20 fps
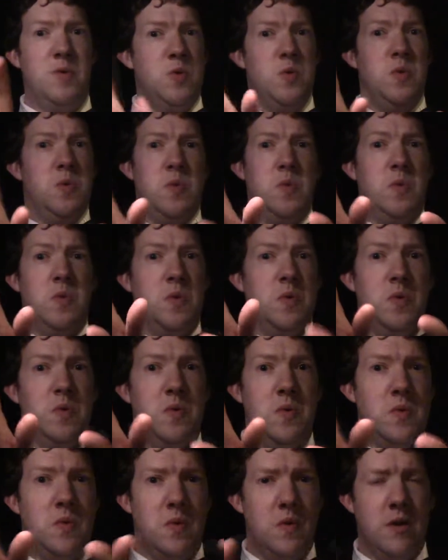
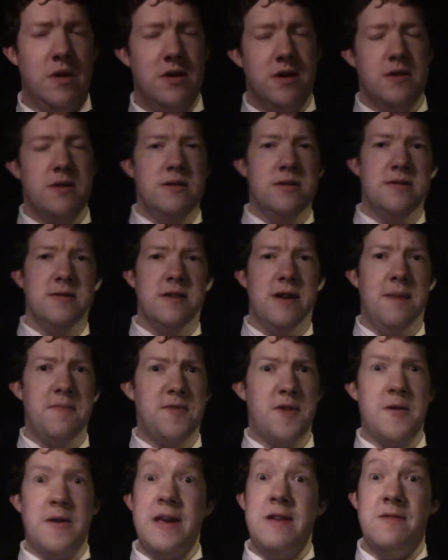Ooh, I'm
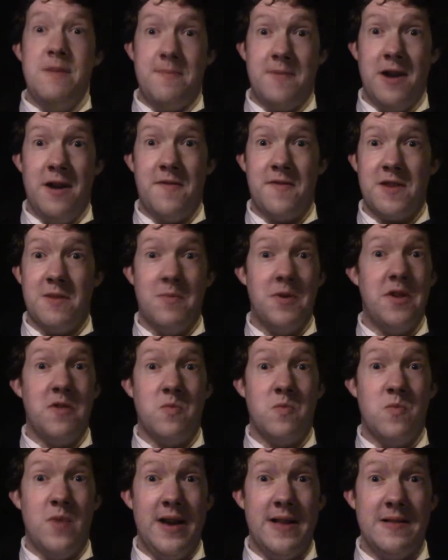sure he ripped off someone as
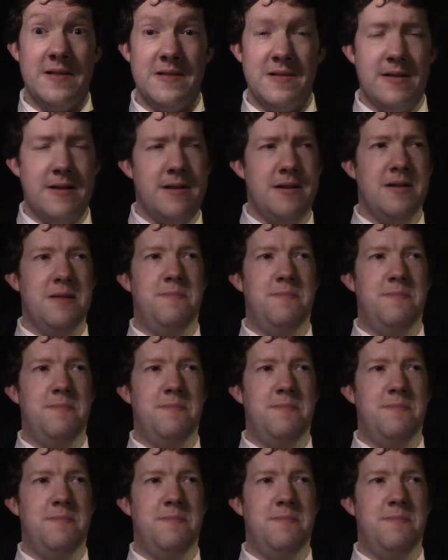well.